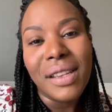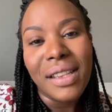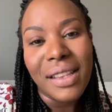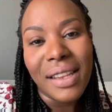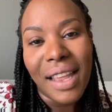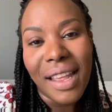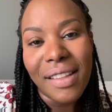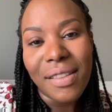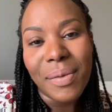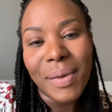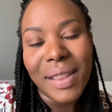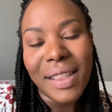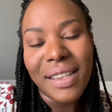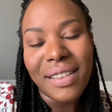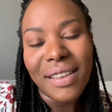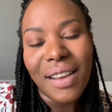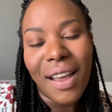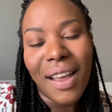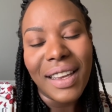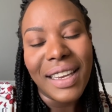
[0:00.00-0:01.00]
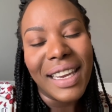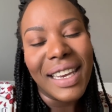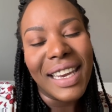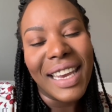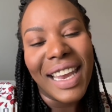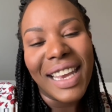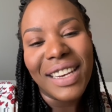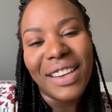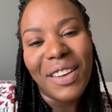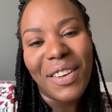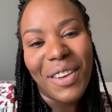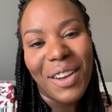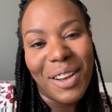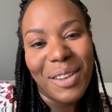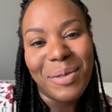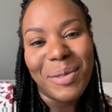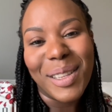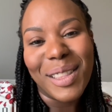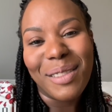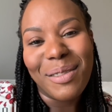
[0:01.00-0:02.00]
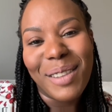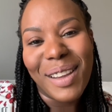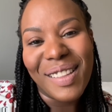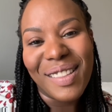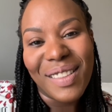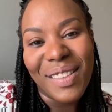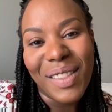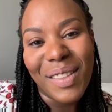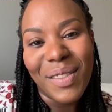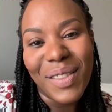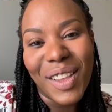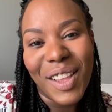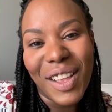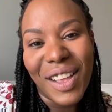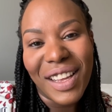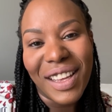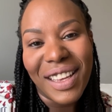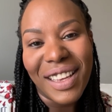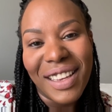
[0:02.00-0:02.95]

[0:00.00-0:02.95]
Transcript: less with the talking and on with the rest of the vlog.